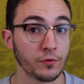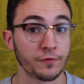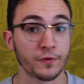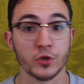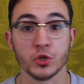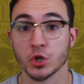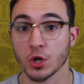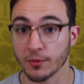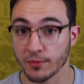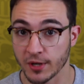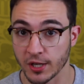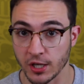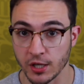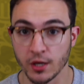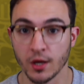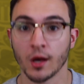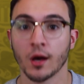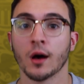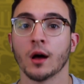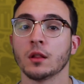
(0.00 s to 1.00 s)
For
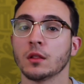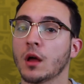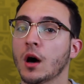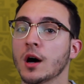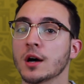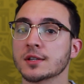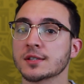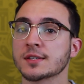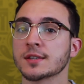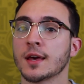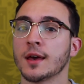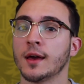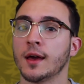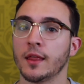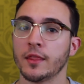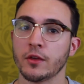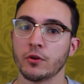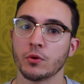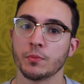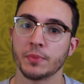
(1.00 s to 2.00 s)
Germany, a loss
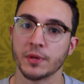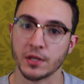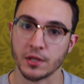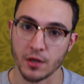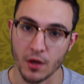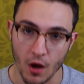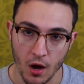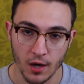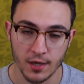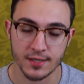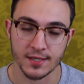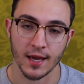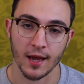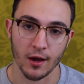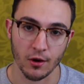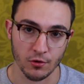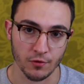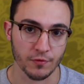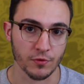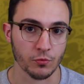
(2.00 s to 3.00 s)
and they would be knocked
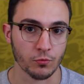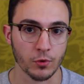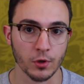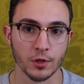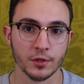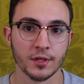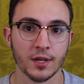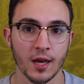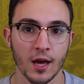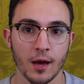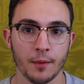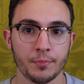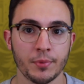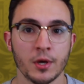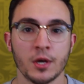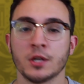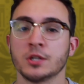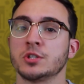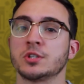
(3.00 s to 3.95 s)
out of the World Cup.